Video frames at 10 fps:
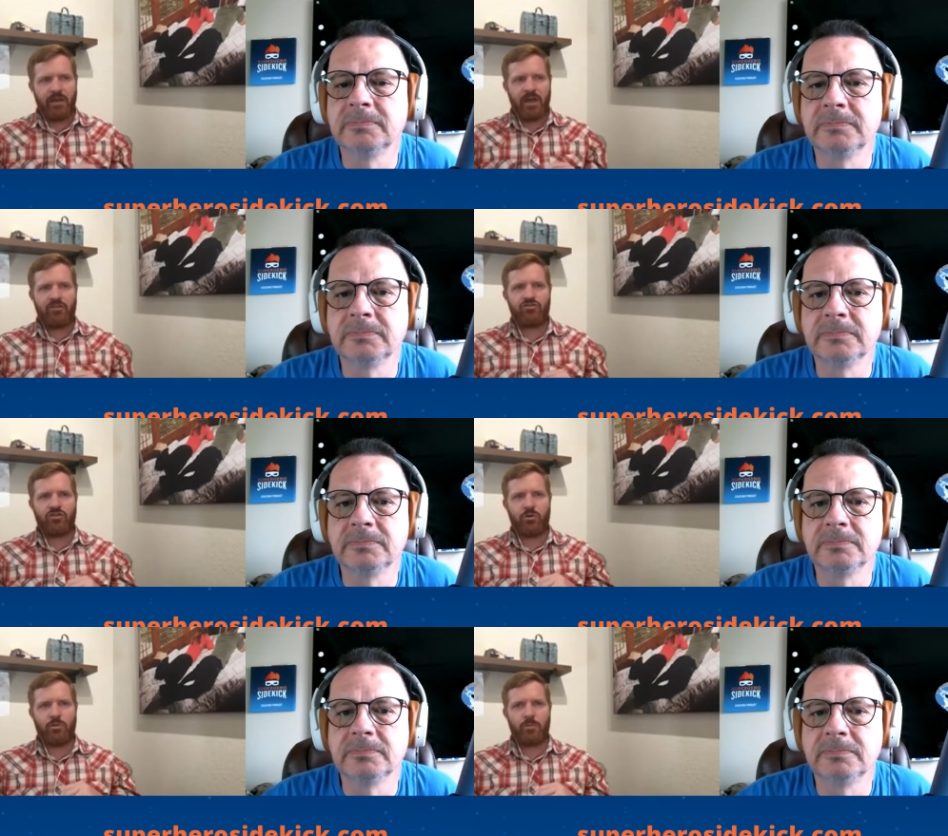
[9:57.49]
Speaker 1: And
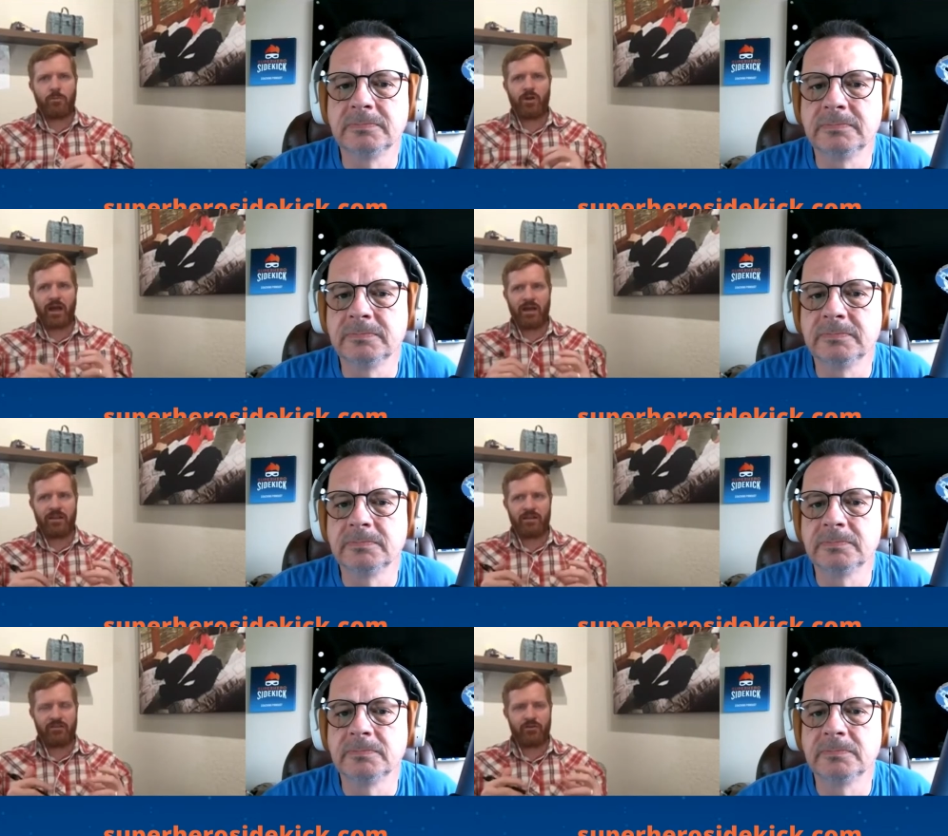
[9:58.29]
so what I
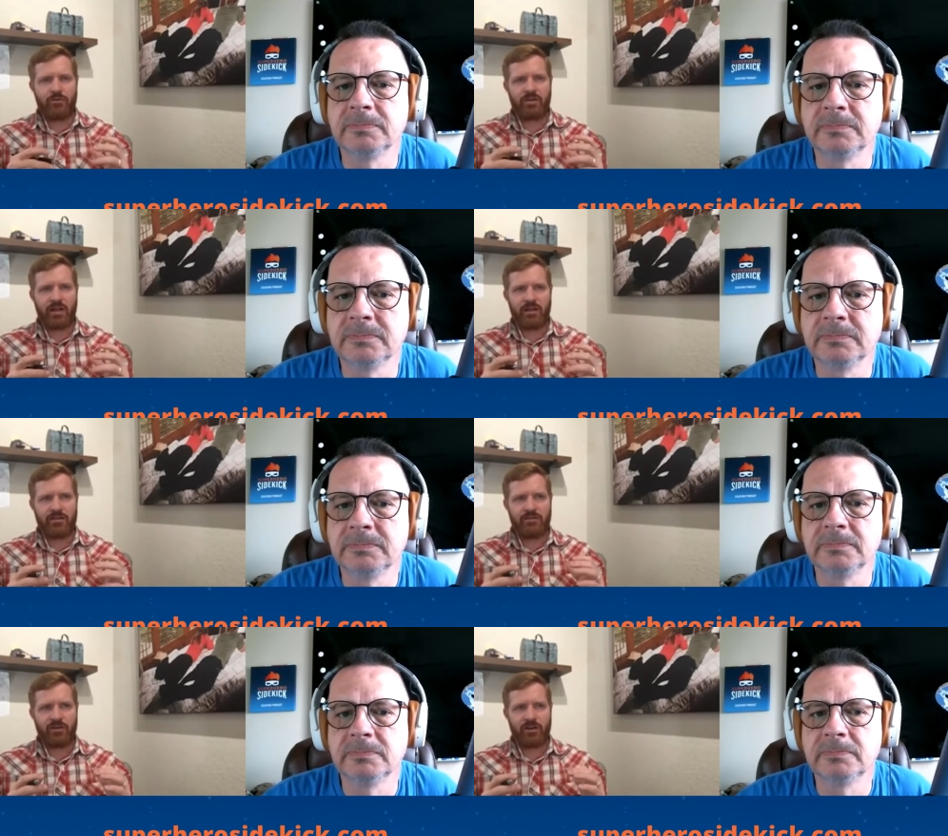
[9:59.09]
like to do is I
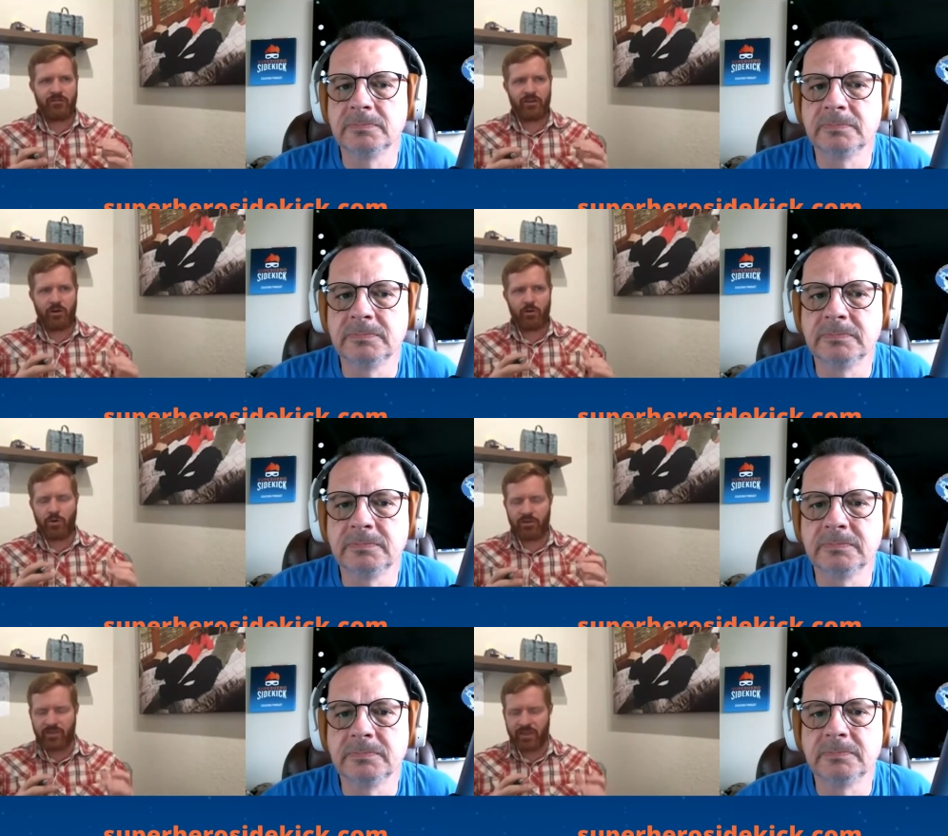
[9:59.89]
like to try to figure out
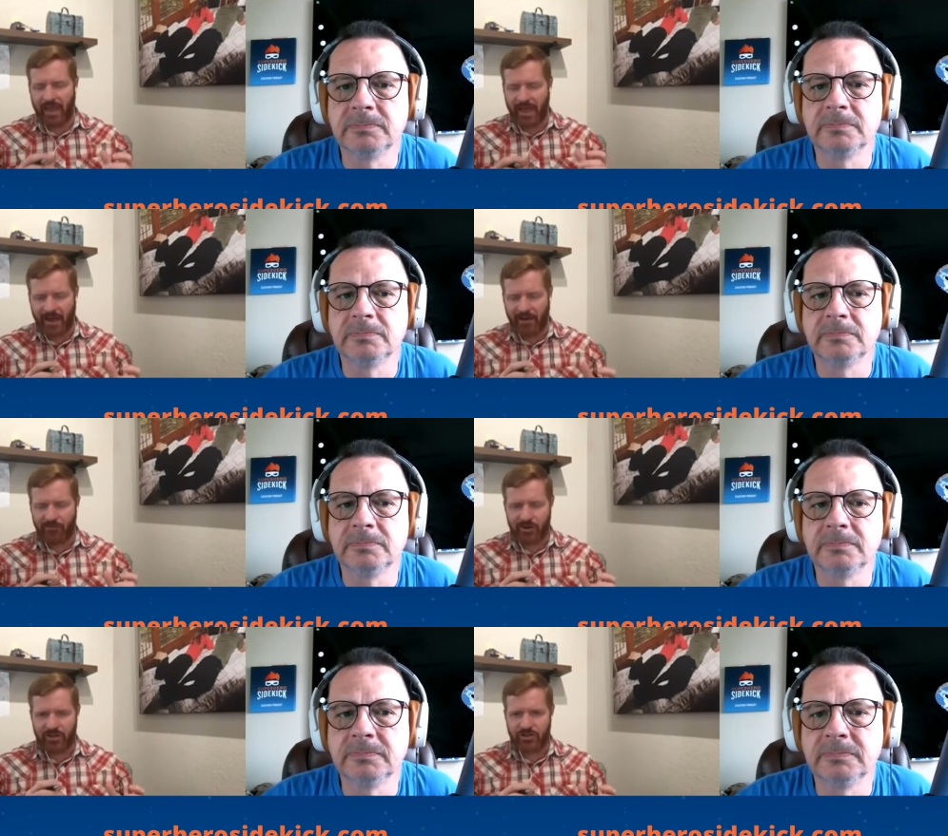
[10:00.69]
what is the
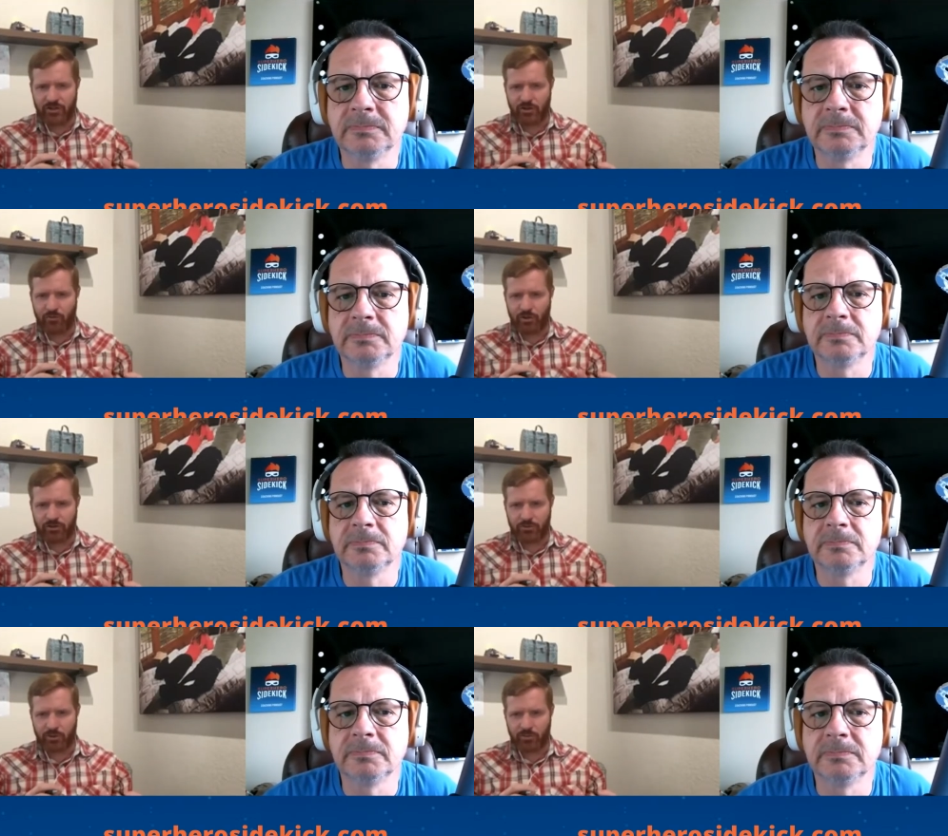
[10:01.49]
average of what
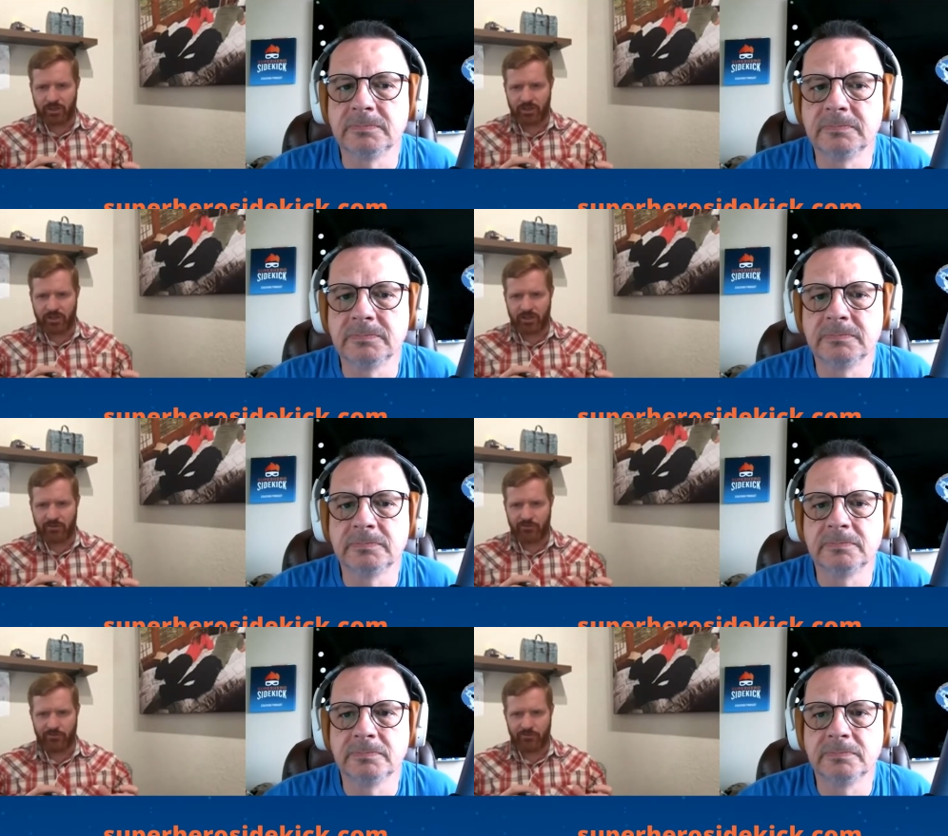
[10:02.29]
the room can give.